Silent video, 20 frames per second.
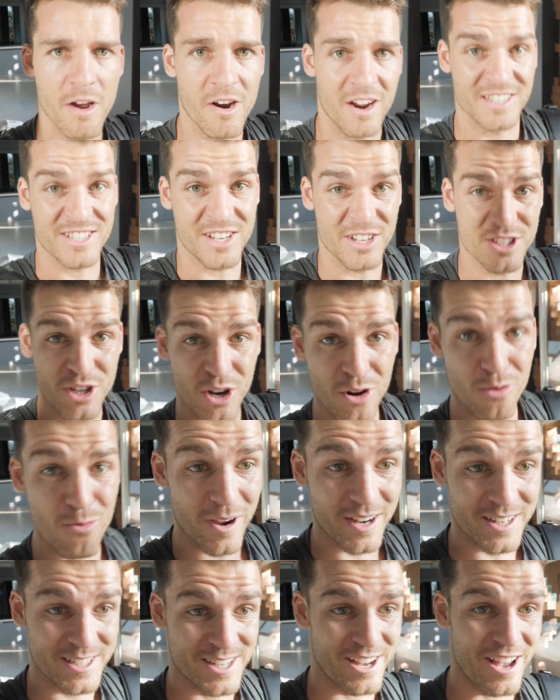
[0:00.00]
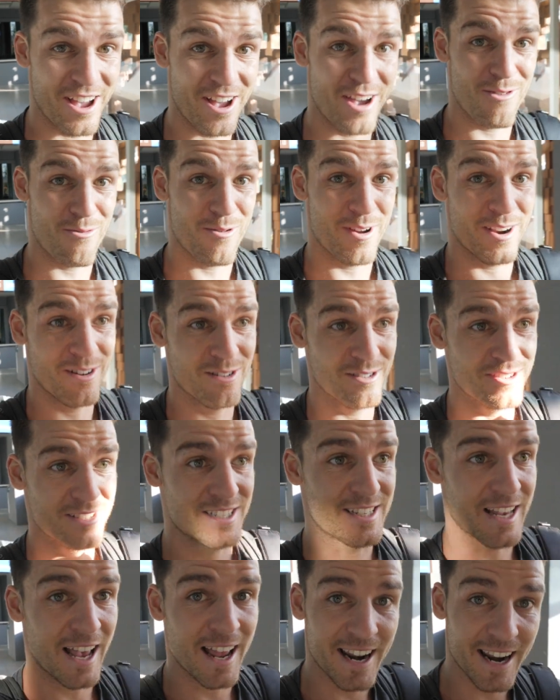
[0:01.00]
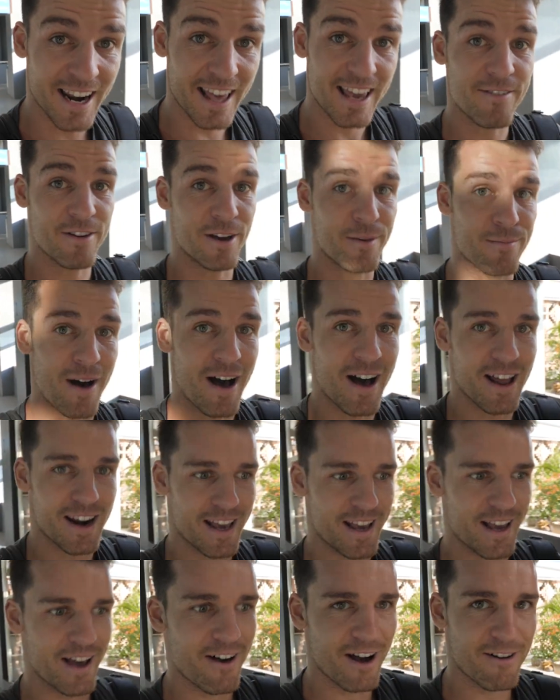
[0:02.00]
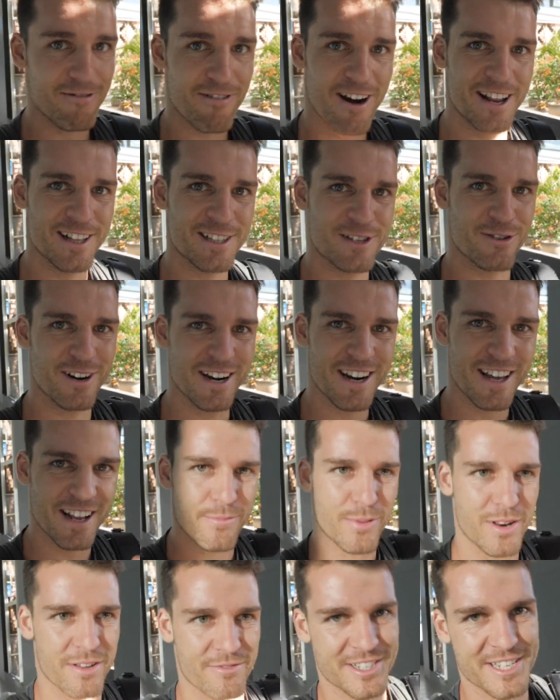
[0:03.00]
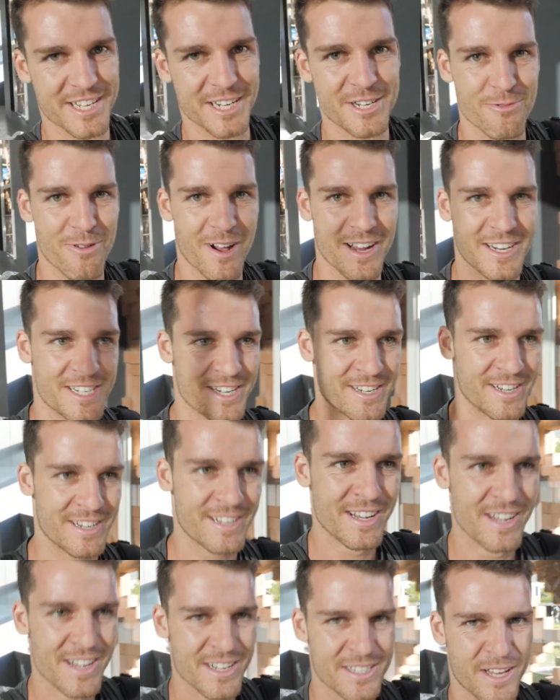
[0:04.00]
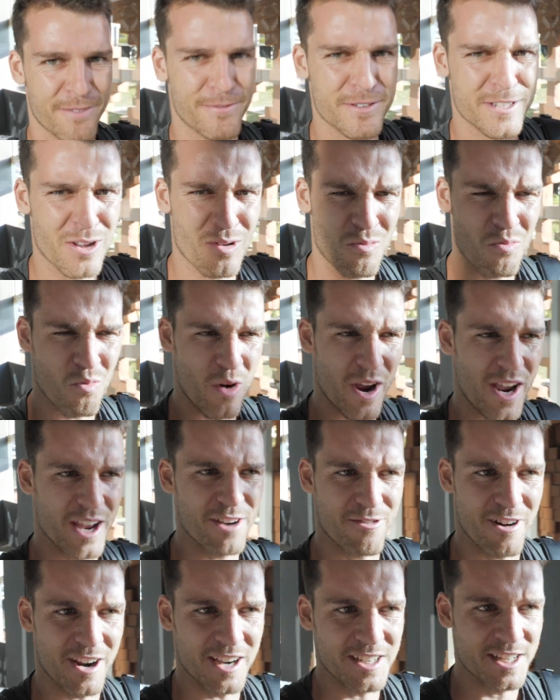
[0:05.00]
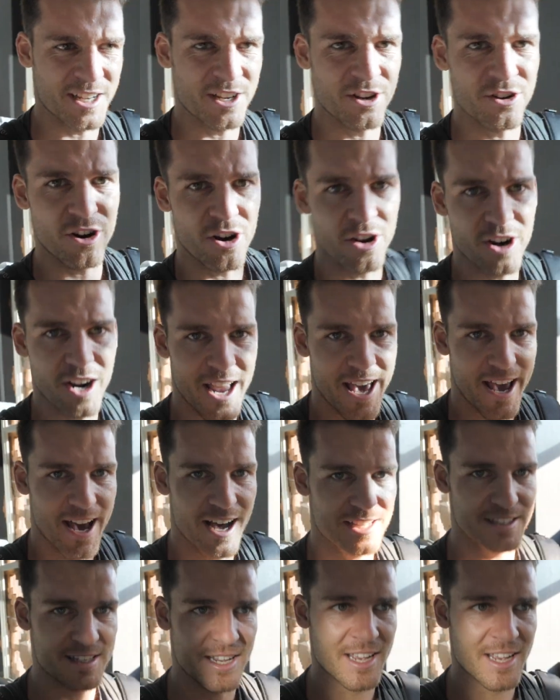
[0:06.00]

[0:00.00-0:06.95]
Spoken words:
All right, so 2 weeks ago when I was leaving Bali, I ran into a little bit of a situation. So for some weird reason, you're not allowed.